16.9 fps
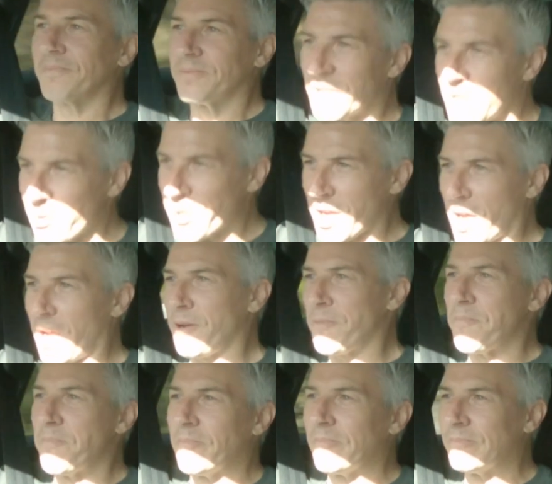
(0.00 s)
Here we go.
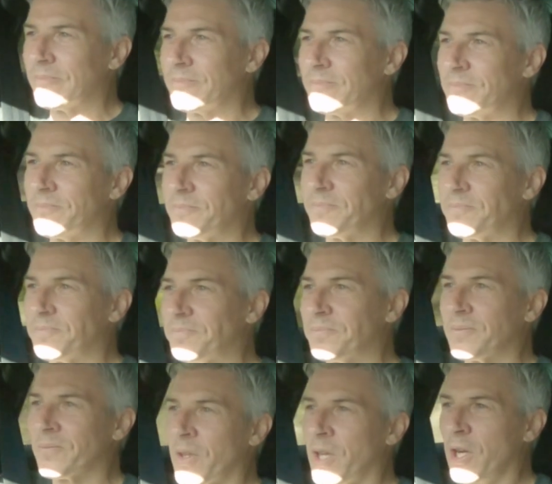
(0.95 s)

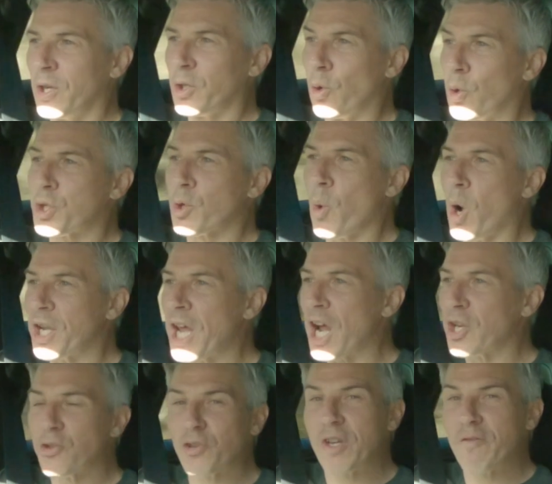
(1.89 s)
0 to
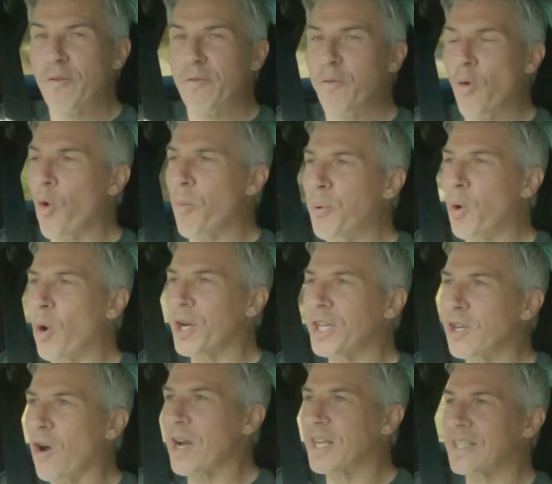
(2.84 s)
100 in
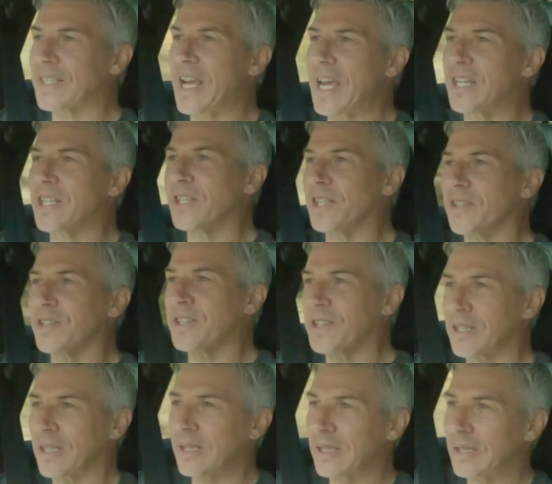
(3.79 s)
4.9 seconds.